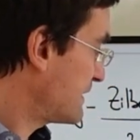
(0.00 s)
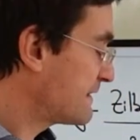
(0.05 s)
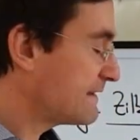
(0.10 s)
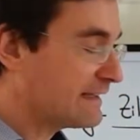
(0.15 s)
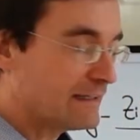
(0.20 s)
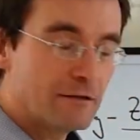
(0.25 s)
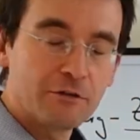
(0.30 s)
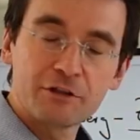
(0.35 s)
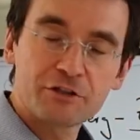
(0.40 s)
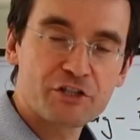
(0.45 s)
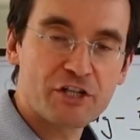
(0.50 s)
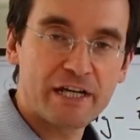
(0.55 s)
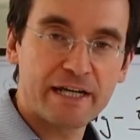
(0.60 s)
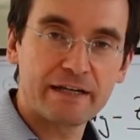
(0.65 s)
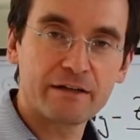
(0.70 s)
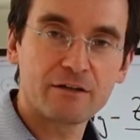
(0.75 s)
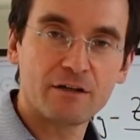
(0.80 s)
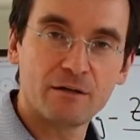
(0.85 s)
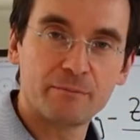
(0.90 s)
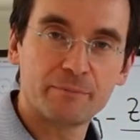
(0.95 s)
cellular
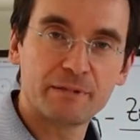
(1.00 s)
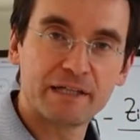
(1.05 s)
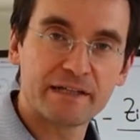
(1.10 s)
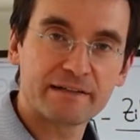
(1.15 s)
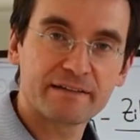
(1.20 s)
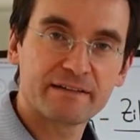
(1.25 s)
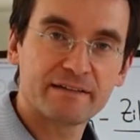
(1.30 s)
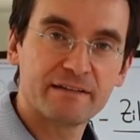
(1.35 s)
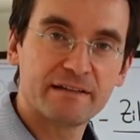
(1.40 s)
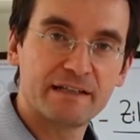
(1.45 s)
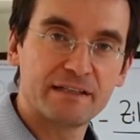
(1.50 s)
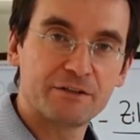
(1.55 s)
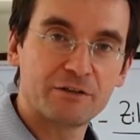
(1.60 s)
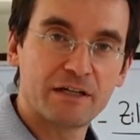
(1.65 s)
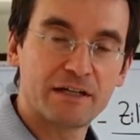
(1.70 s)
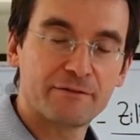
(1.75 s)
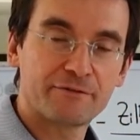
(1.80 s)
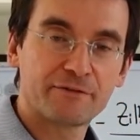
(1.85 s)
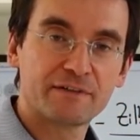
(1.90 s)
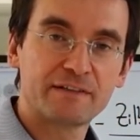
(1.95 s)
chain complex and you
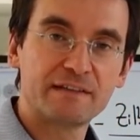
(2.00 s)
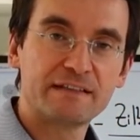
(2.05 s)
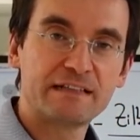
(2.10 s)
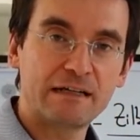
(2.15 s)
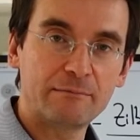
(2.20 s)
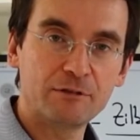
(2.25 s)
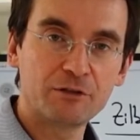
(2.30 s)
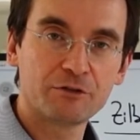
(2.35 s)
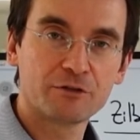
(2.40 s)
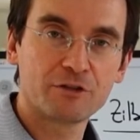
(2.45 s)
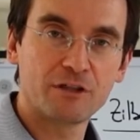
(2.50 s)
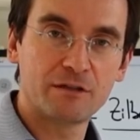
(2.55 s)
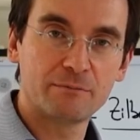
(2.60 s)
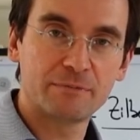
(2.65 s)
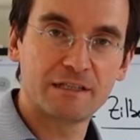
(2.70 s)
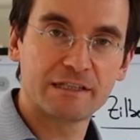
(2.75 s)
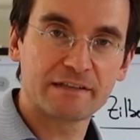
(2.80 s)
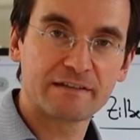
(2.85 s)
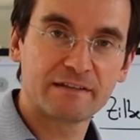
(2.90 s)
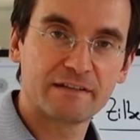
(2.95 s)
have CW
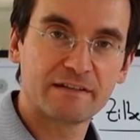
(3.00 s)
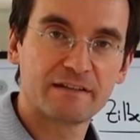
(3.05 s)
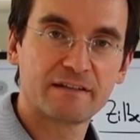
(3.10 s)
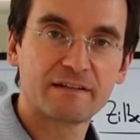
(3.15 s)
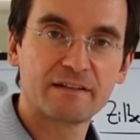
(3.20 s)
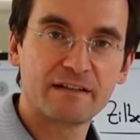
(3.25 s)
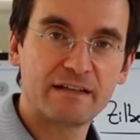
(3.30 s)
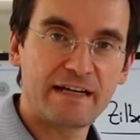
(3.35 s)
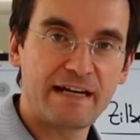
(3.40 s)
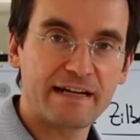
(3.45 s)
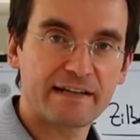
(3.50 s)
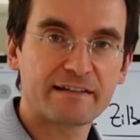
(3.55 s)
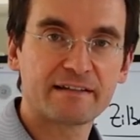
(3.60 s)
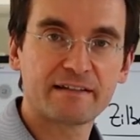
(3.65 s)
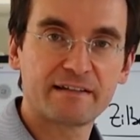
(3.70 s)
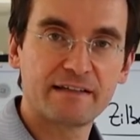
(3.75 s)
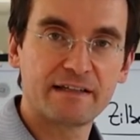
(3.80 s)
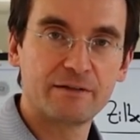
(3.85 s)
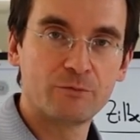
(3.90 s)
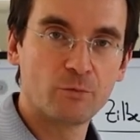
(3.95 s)
complexes
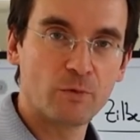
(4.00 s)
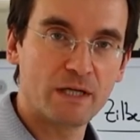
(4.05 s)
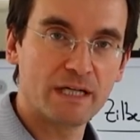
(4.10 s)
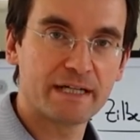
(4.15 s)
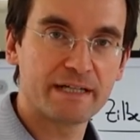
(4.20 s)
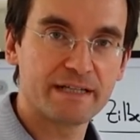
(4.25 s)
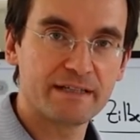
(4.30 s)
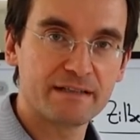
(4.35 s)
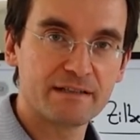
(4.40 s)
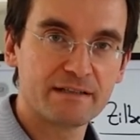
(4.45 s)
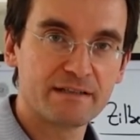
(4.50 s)
X and Y,